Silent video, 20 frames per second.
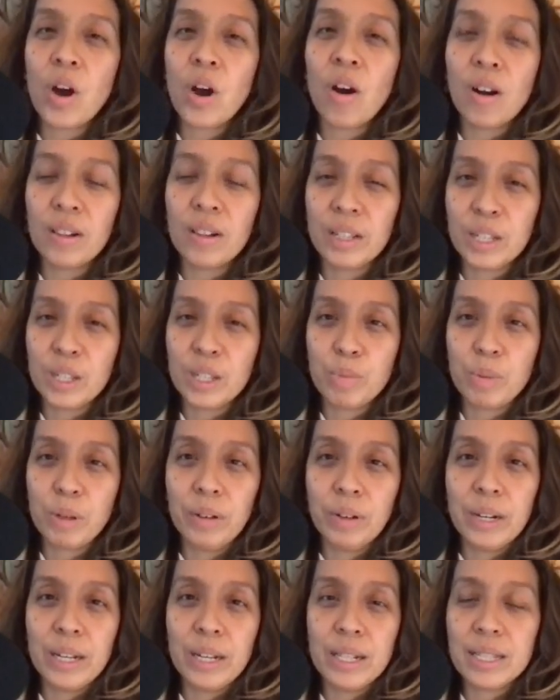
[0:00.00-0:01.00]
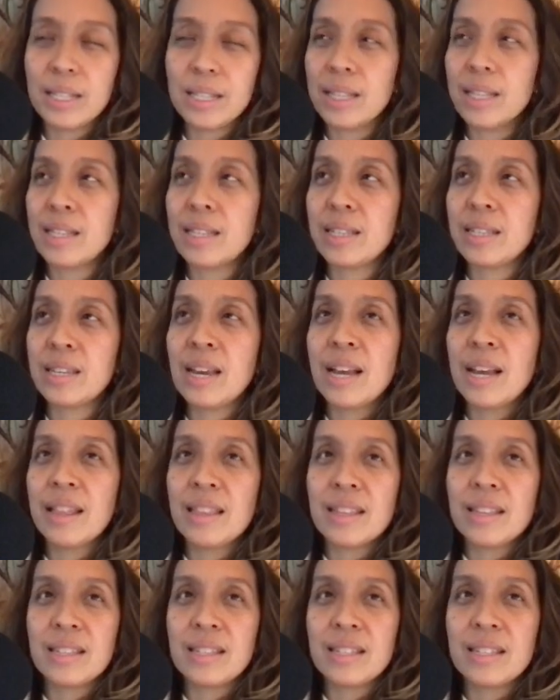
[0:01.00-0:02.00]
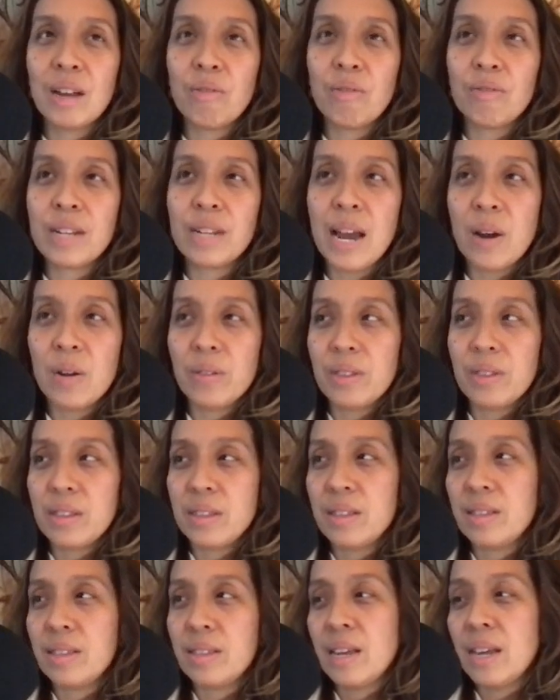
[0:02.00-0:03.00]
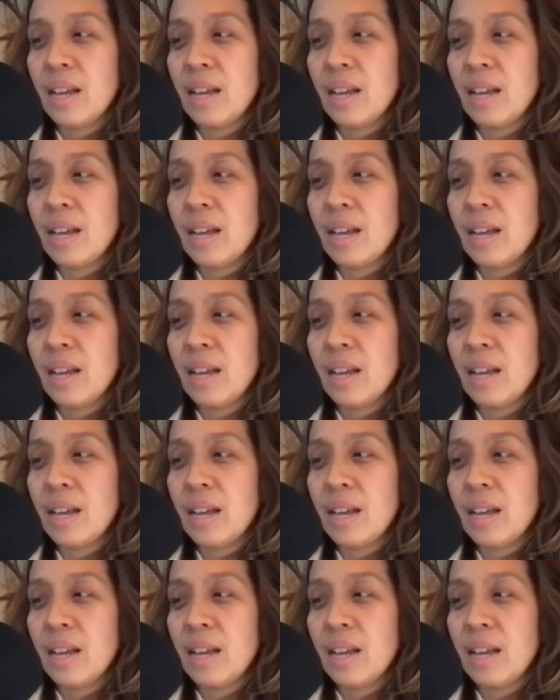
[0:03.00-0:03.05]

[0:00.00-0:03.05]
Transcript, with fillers: all experience this this self-doubt this